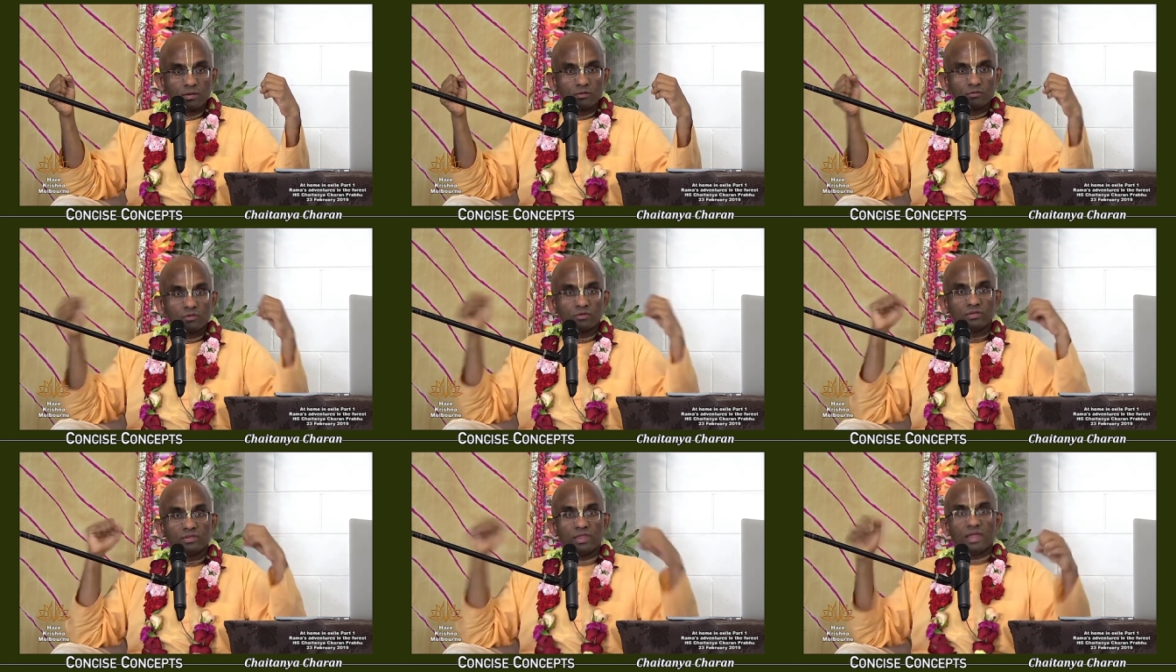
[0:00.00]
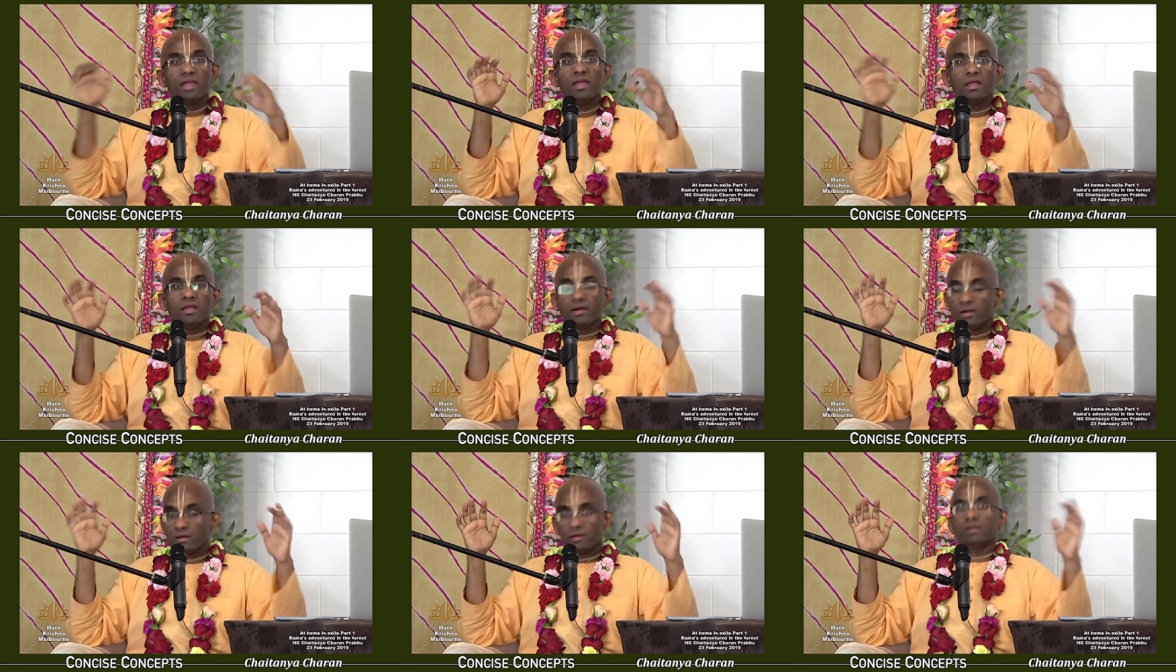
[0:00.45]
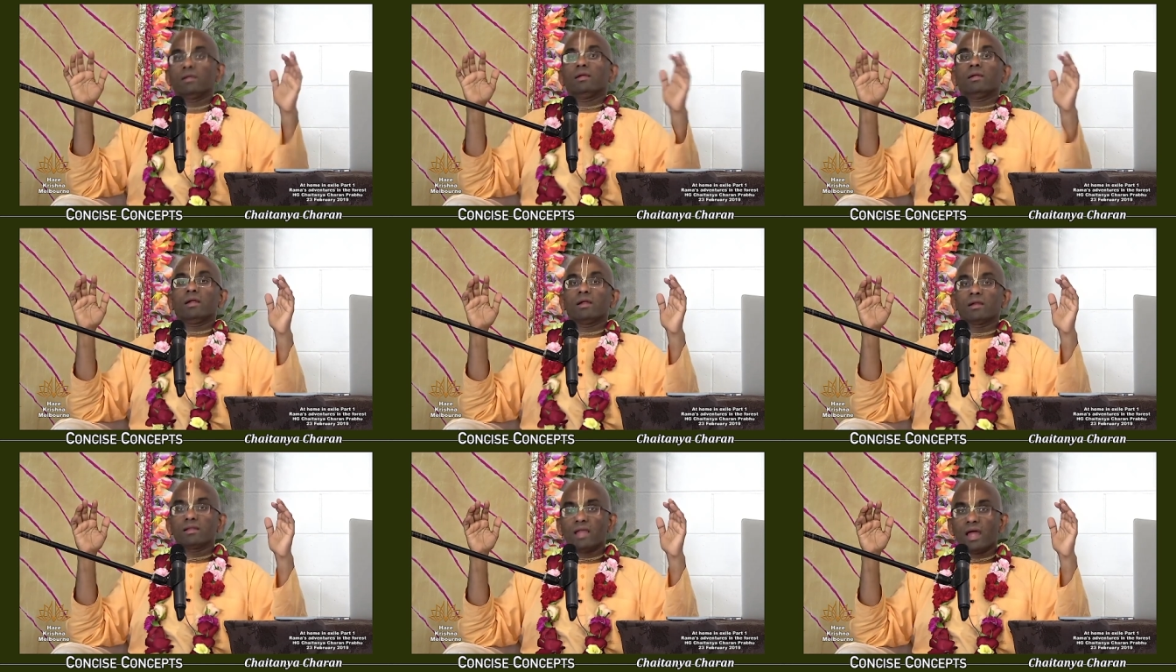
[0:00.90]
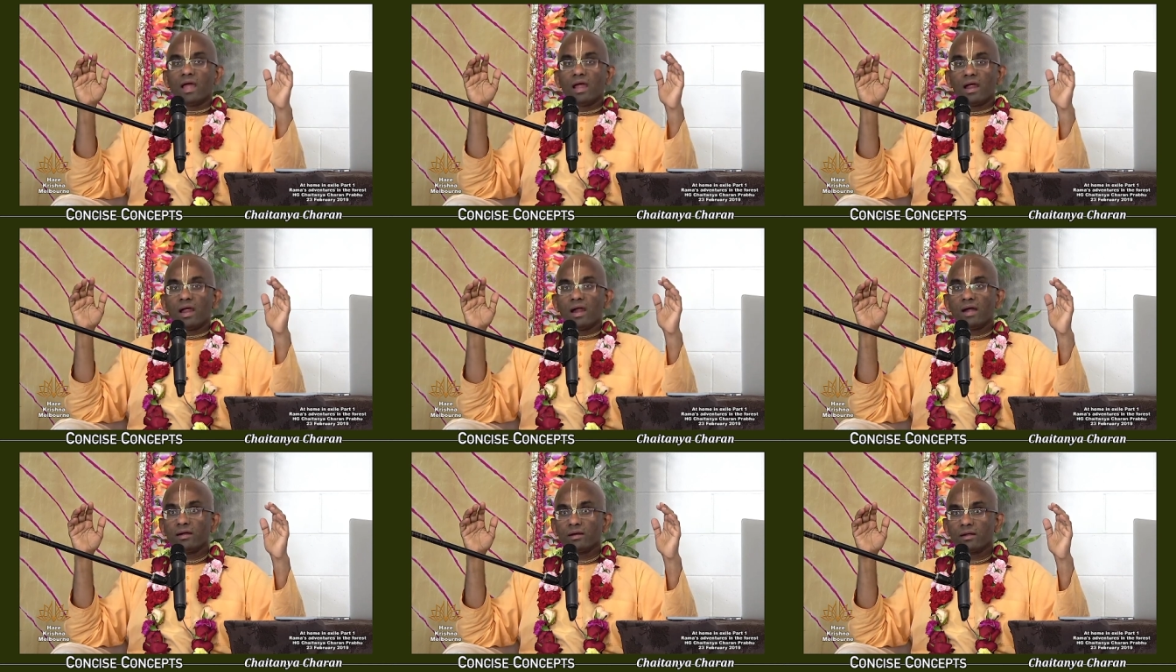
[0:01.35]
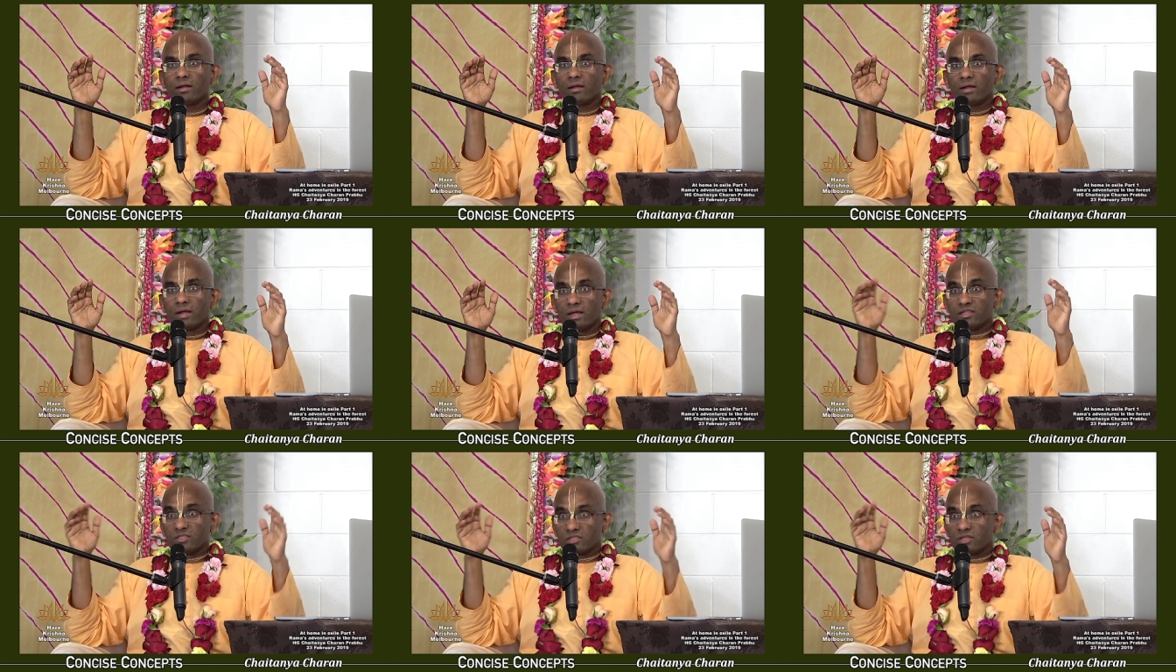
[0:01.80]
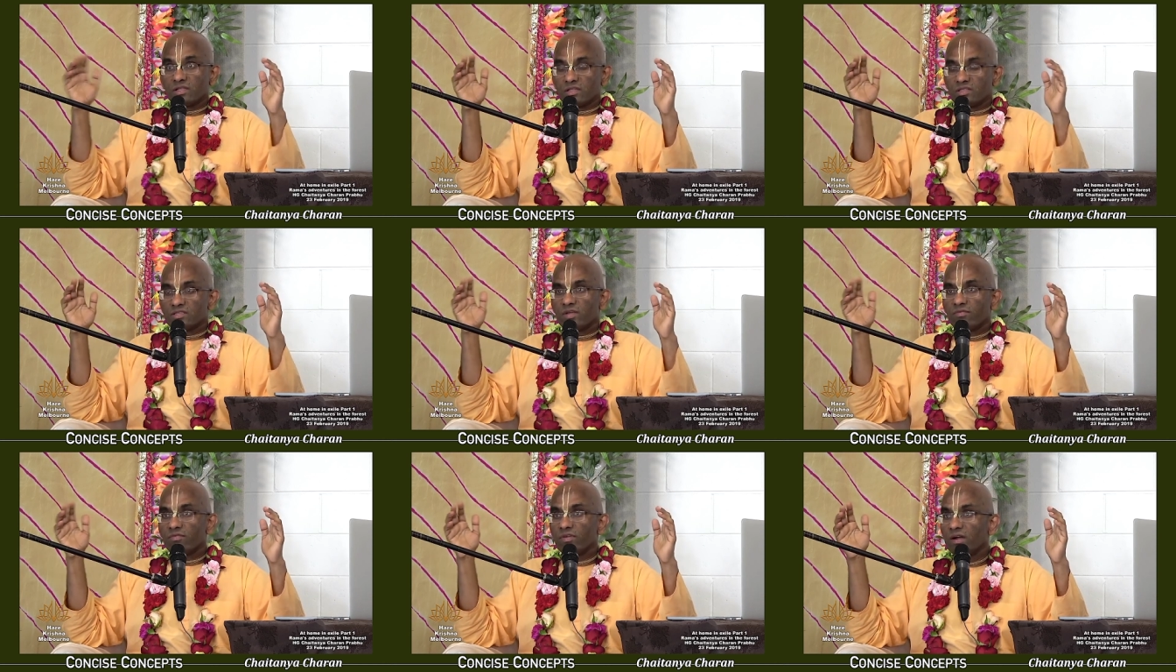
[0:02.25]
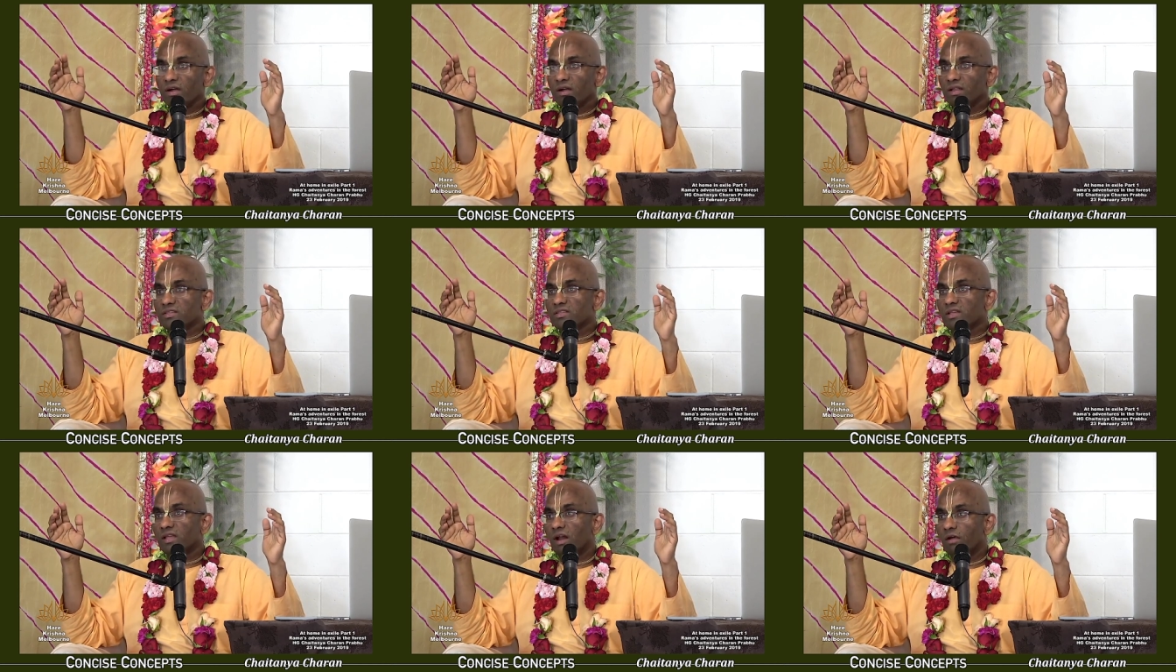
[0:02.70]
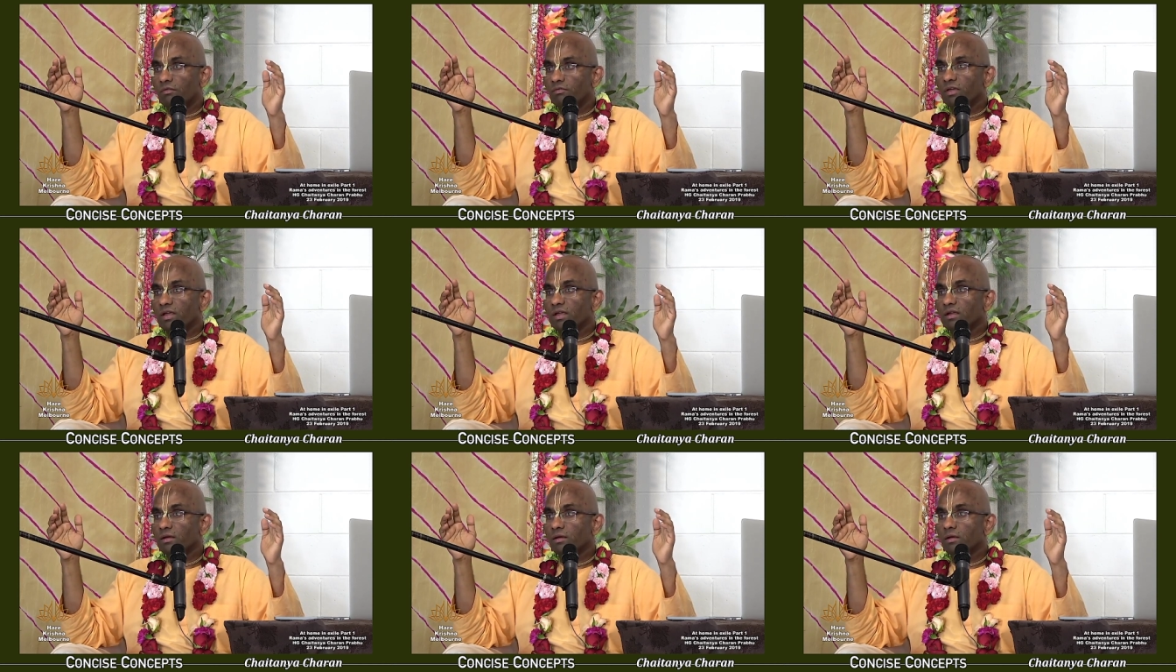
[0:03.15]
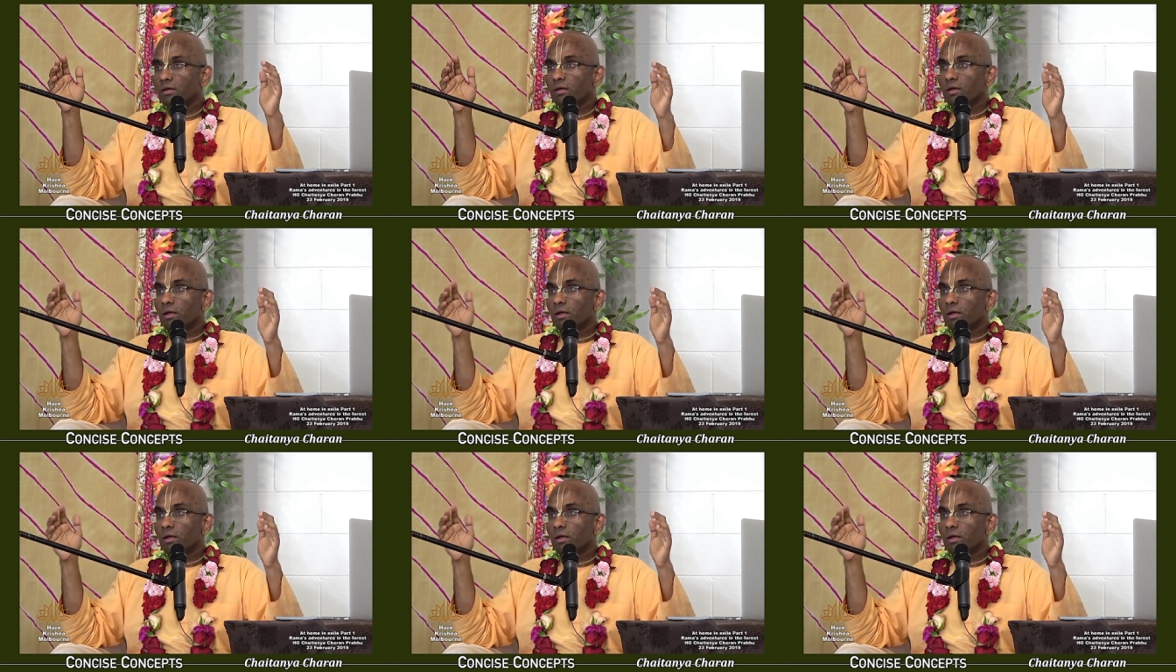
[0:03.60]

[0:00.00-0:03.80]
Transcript: So then that, it's definitely, it's graphic,